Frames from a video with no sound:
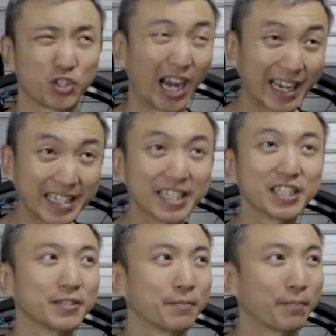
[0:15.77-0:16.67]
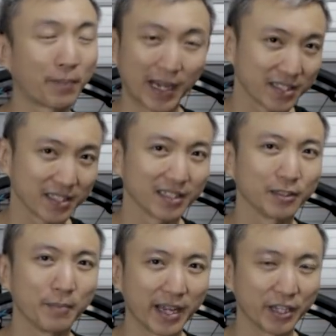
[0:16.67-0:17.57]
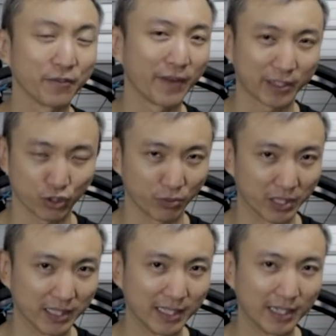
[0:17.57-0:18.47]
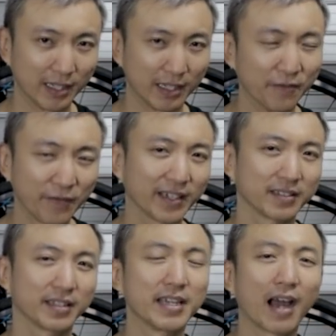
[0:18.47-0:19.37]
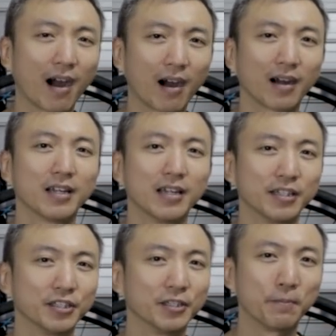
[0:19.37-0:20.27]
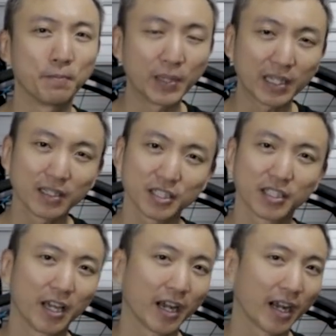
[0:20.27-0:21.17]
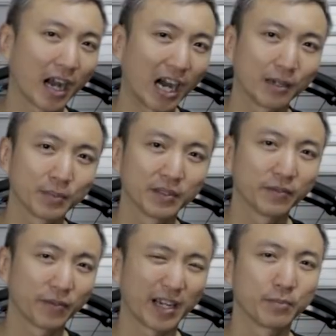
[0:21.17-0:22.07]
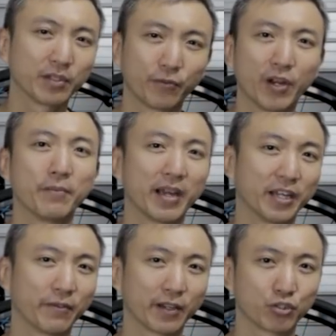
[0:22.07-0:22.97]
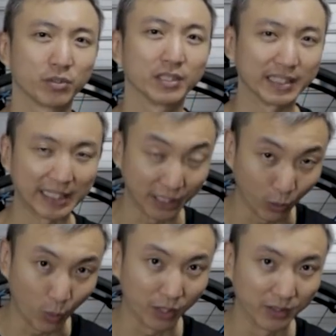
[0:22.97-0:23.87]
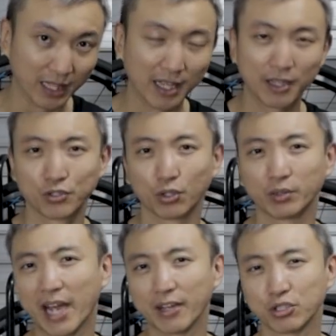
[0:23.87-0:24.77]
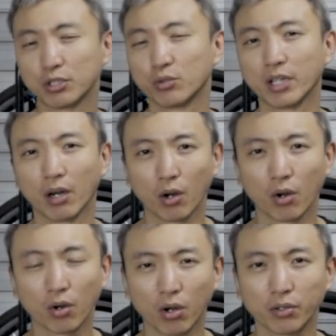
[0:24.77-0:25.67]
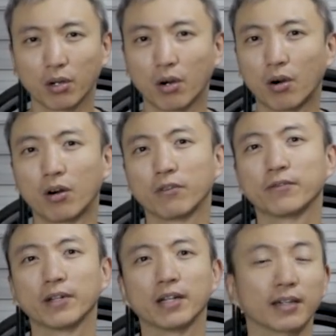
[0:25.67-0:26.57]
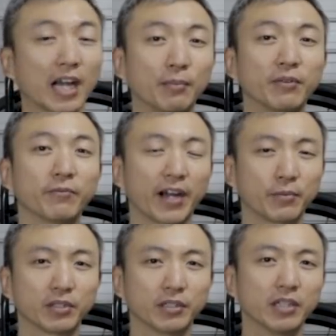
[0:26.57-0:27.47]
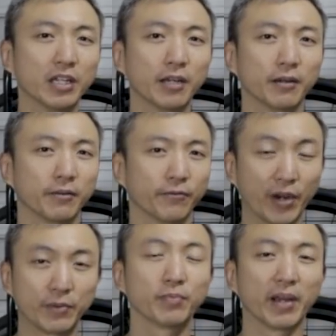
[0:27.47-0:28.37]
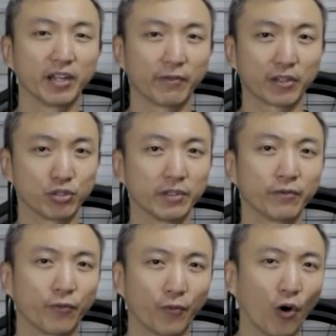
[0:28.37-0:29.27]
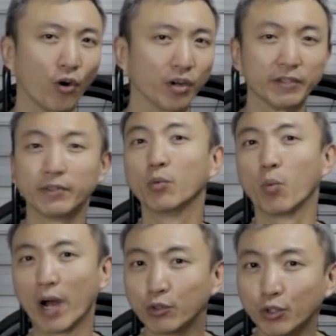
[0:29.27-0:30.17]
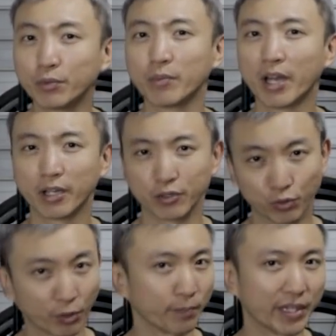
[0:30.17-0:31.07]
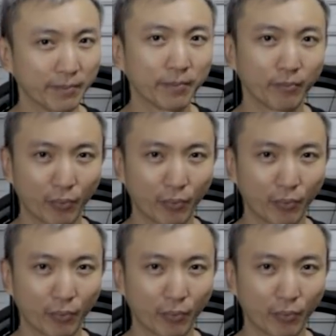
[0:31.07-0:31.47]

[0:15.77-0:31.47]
Chinese bicycle manufacturer. In fact, they are the biggest carbon fiber frame manufacturer in the world. So they are actually doing a lot of carbon fiber frames manufacturing for even well-known European